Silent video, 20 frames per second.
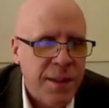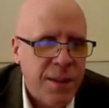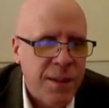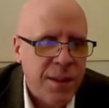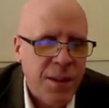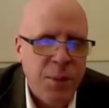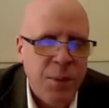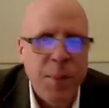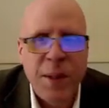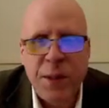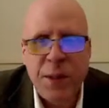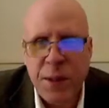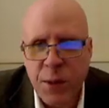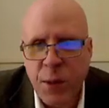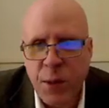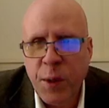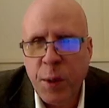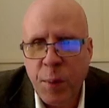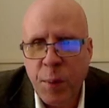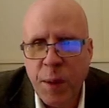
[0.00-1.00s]
You may still
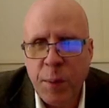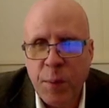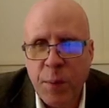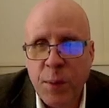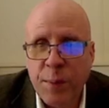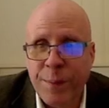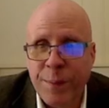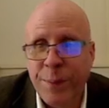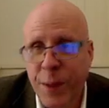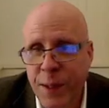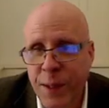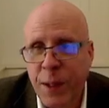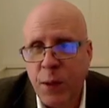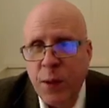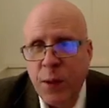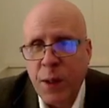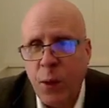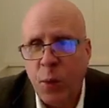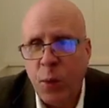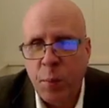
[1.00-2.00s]
hear people,
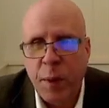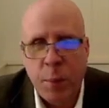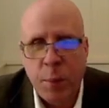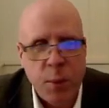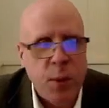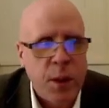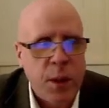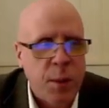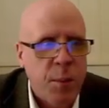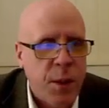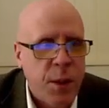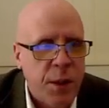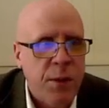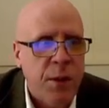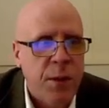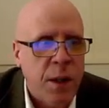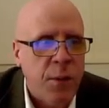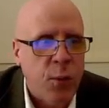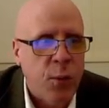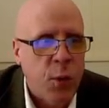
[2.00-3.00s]
particularly old people like me,
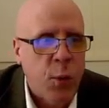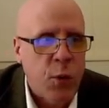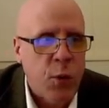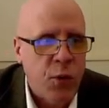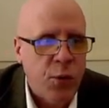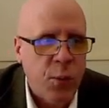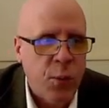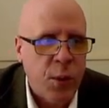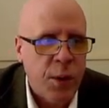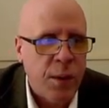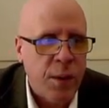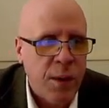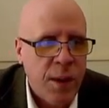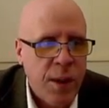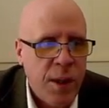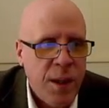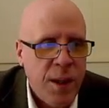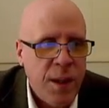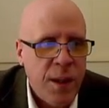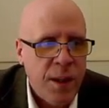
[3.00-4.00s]
say roots when
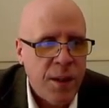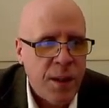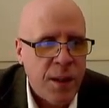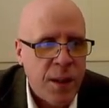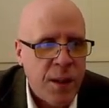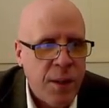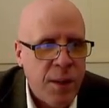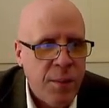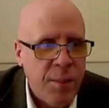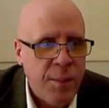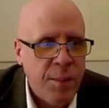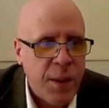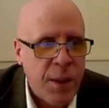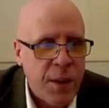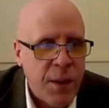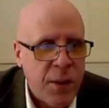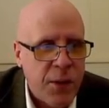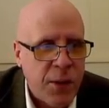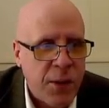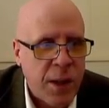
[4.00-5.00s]
they mean
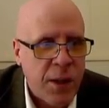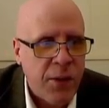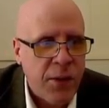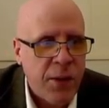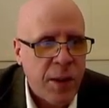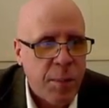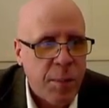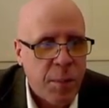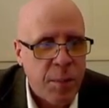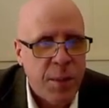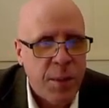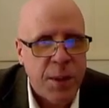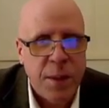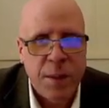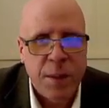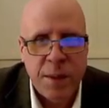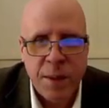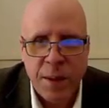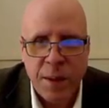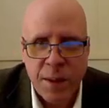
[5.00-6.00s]
this concept, but
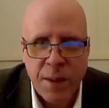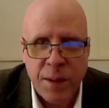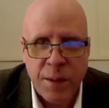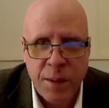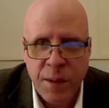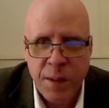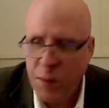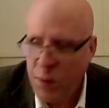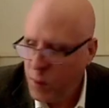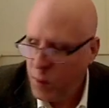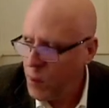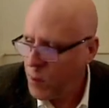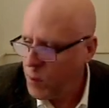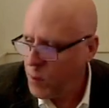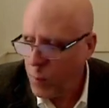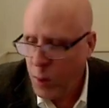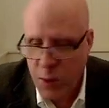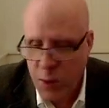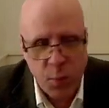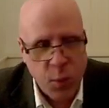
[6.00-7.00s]
it's
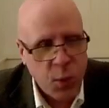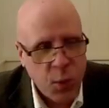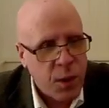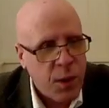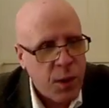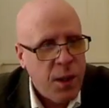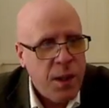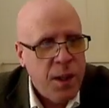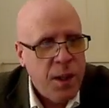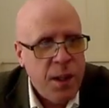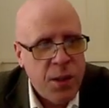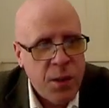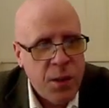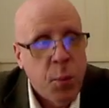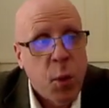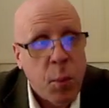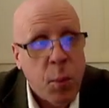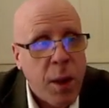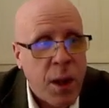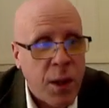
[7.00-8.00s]
much more, the
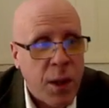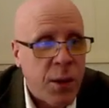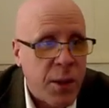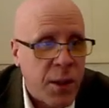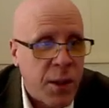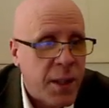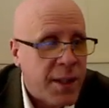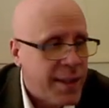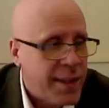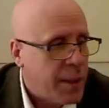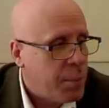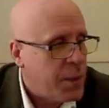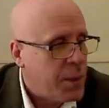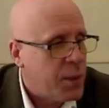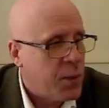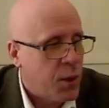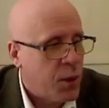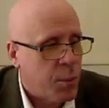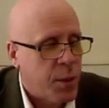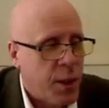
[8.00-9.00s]
more modern and accepted
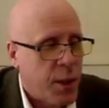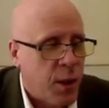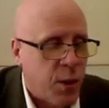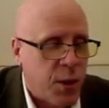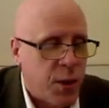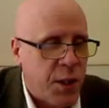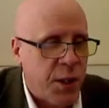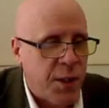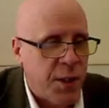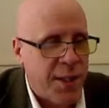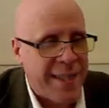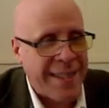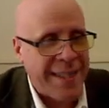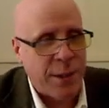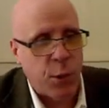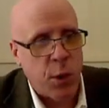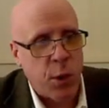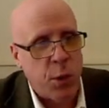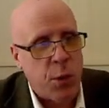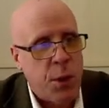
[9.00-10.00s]
terminology is
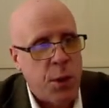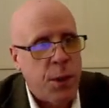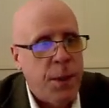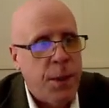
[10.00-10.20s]
zeros.